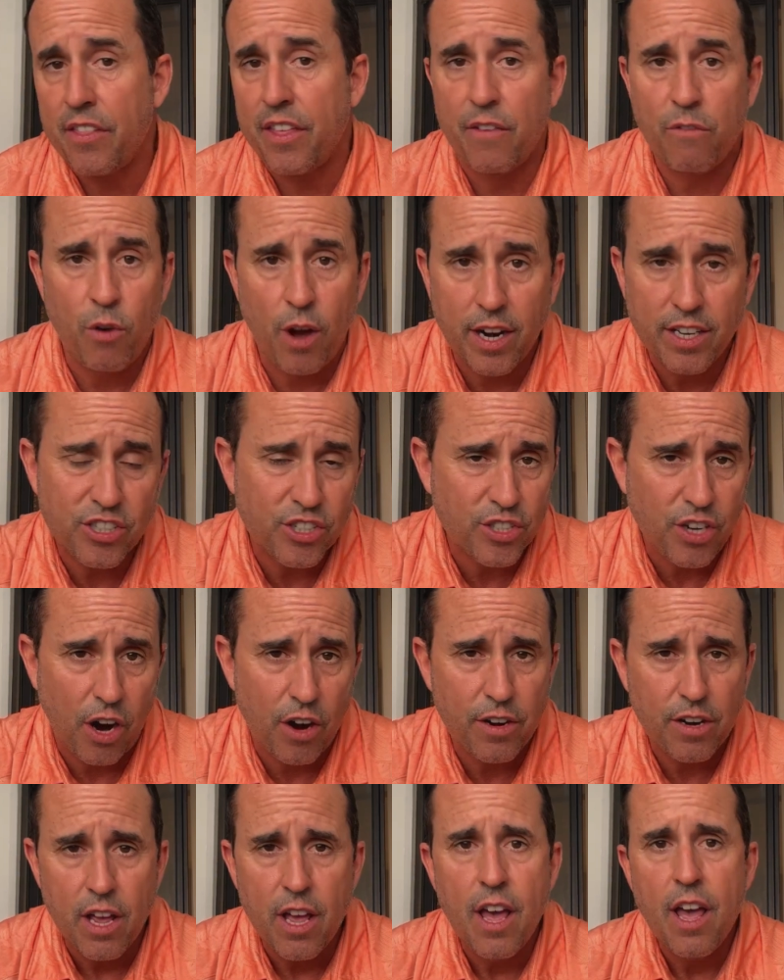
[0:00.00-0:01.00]
They want to
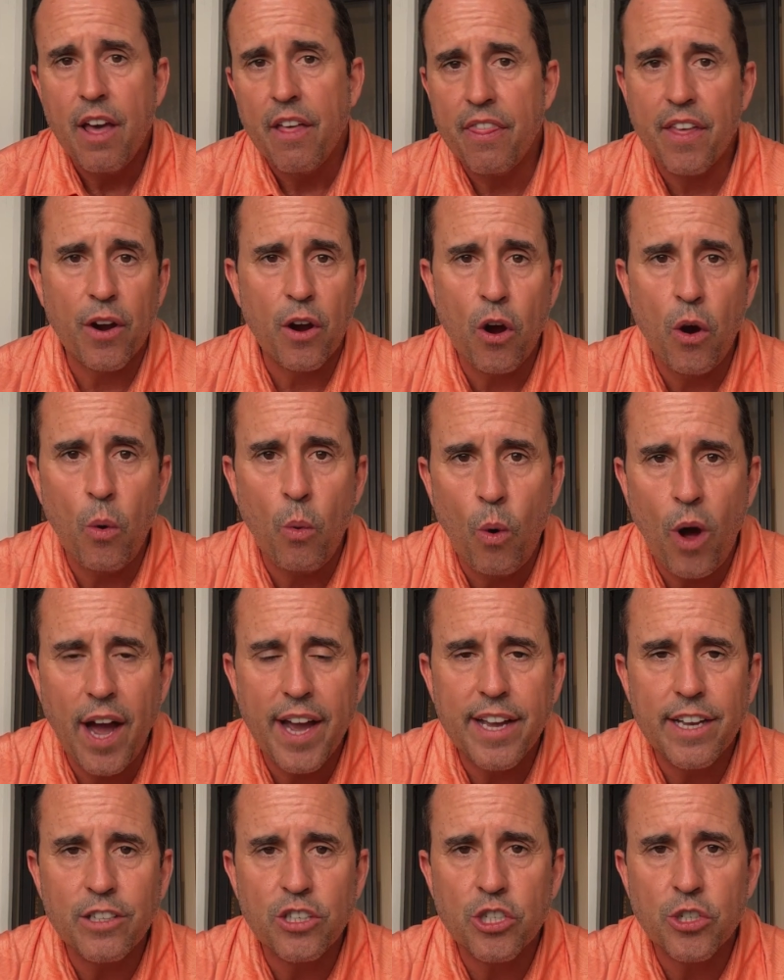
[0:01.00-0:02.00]
start their
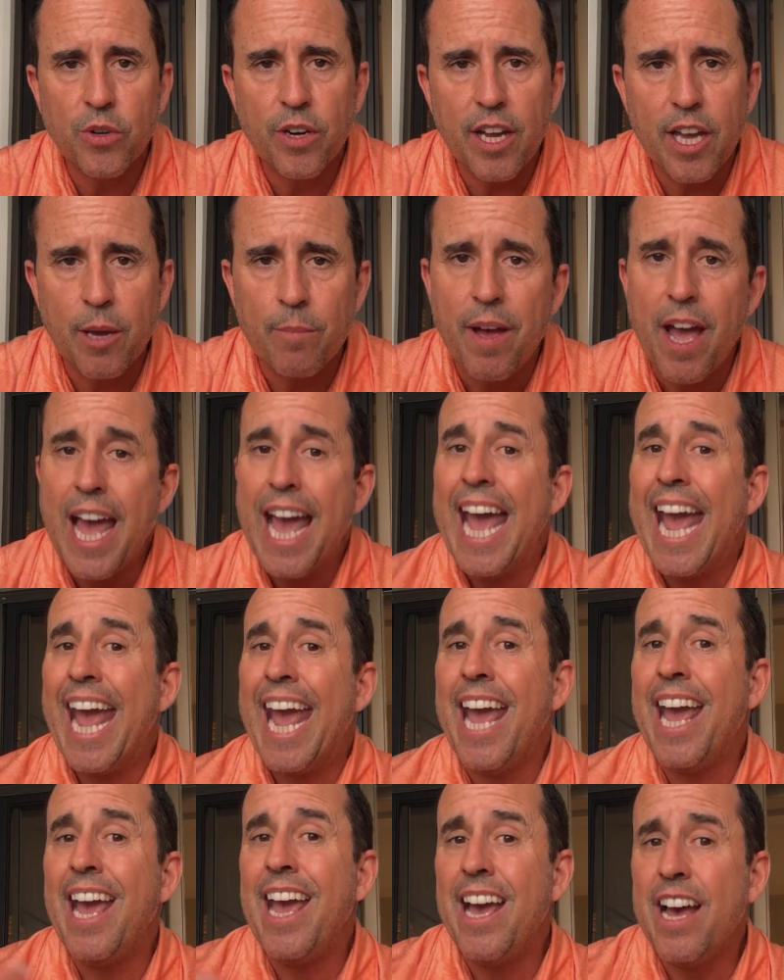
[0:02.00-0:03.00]
Hawaiian dream,
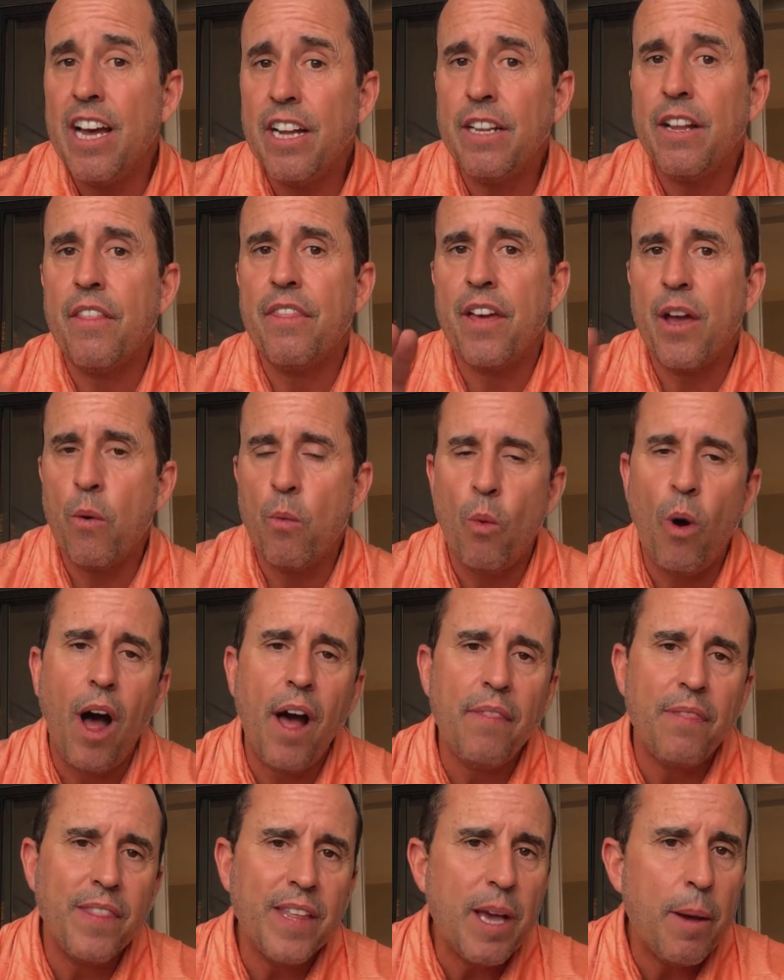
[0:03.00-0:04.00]
and they
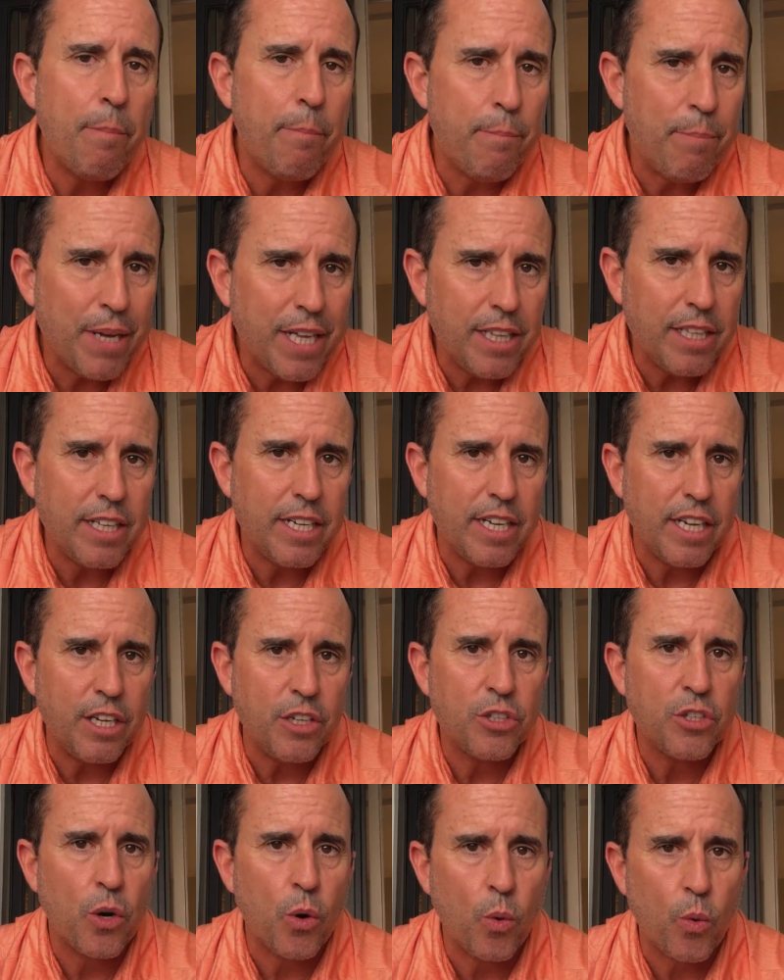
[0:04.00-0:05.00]
want the ability
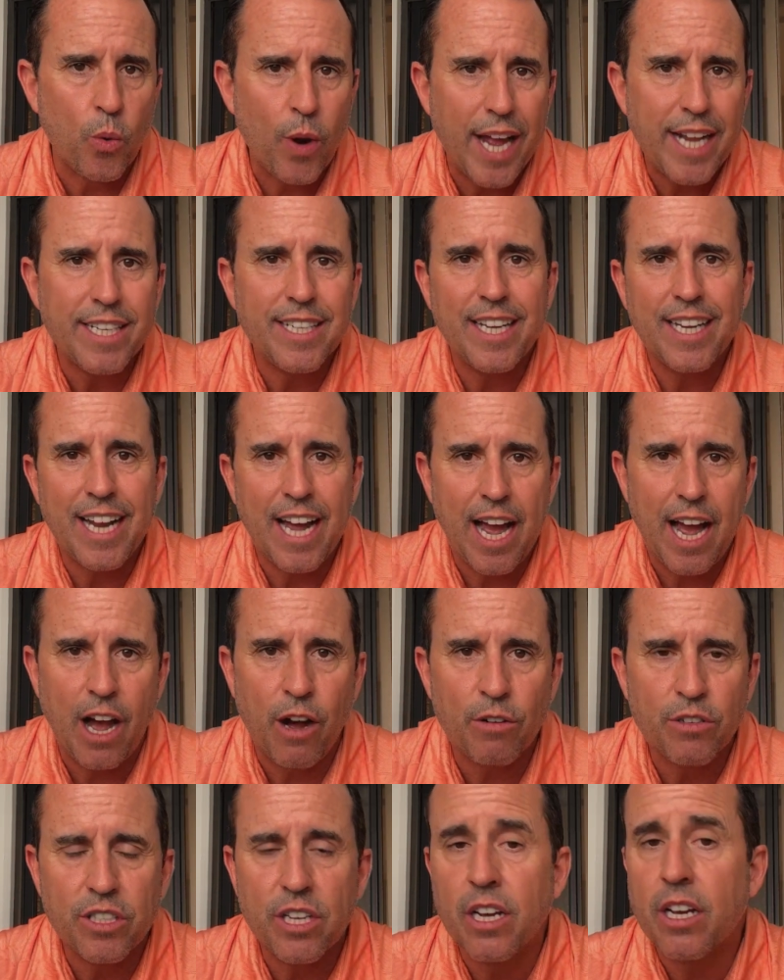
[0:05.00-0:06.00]
to rent it
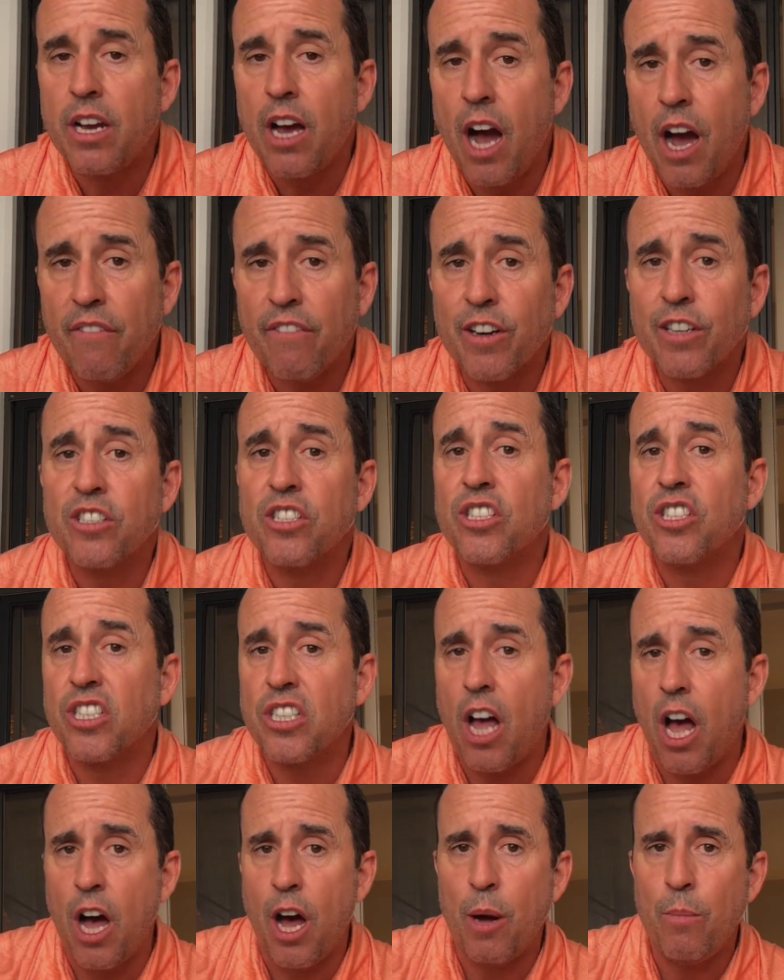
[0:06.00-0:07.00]
out to cover
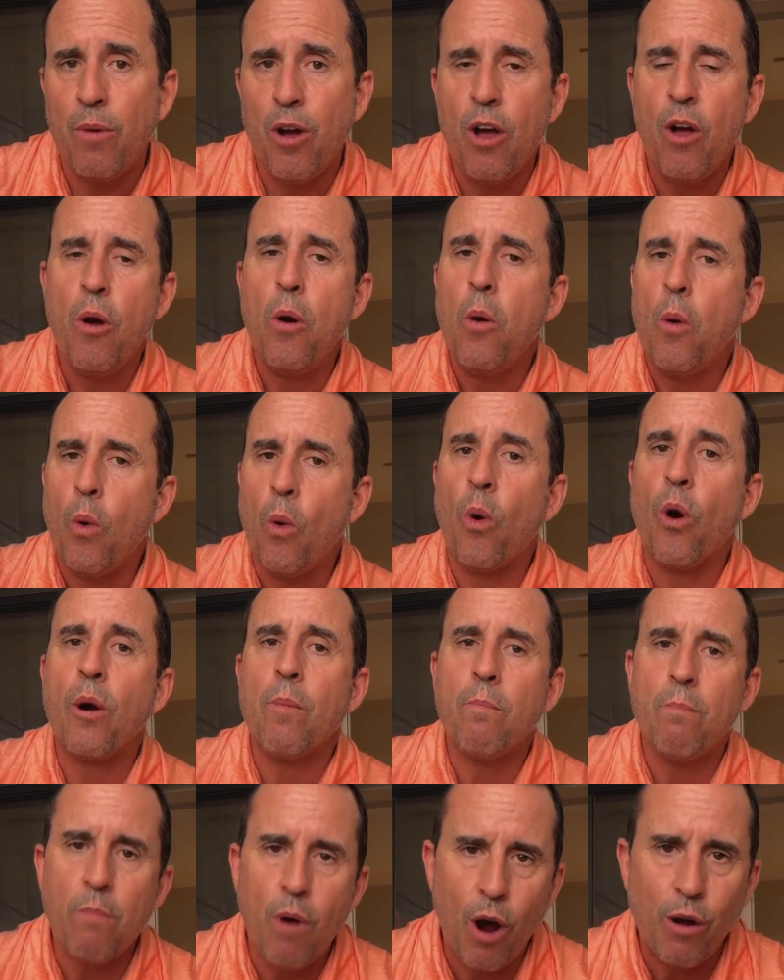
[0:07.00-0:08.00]
some or
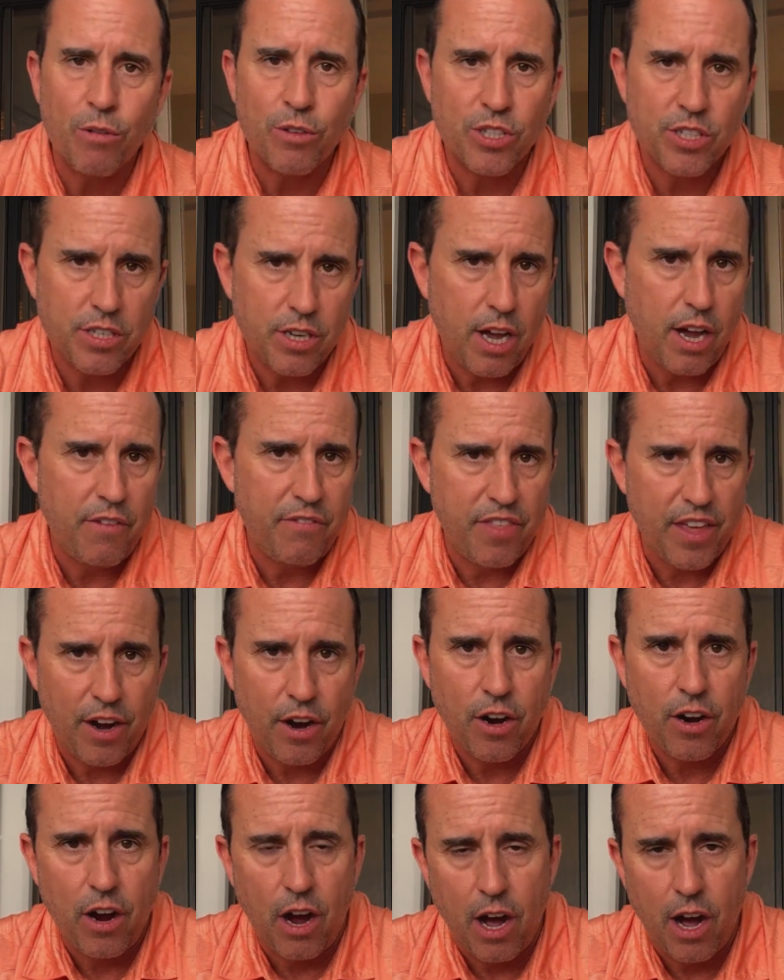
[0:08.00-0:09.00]
most of
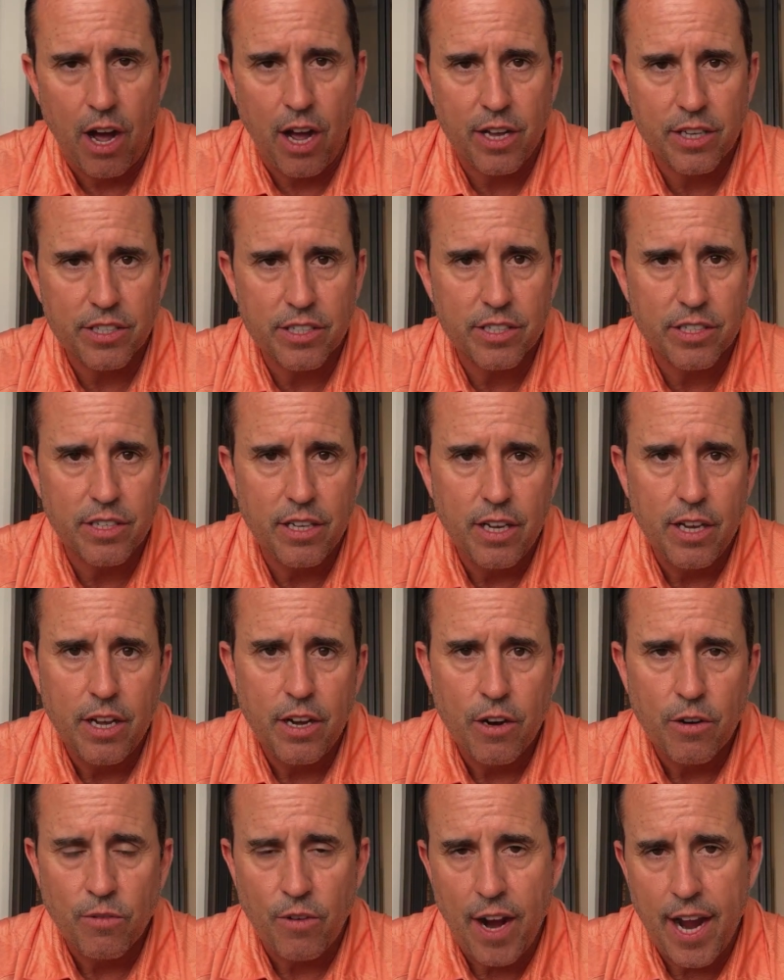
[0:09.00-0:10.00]
their costs,
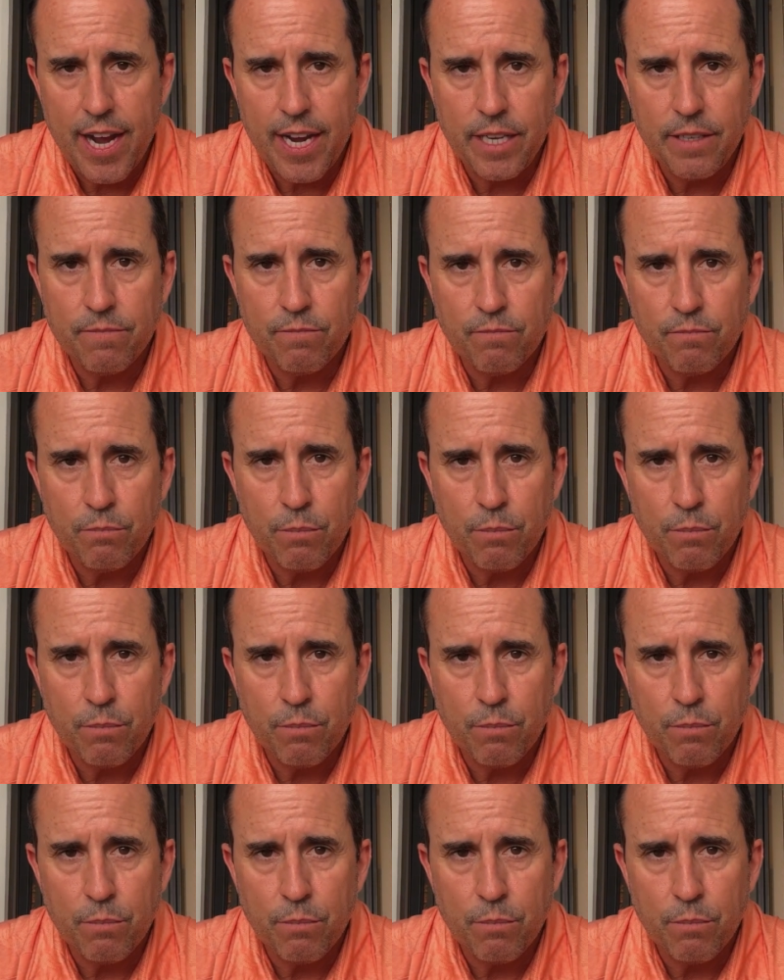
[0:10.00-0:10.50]
right?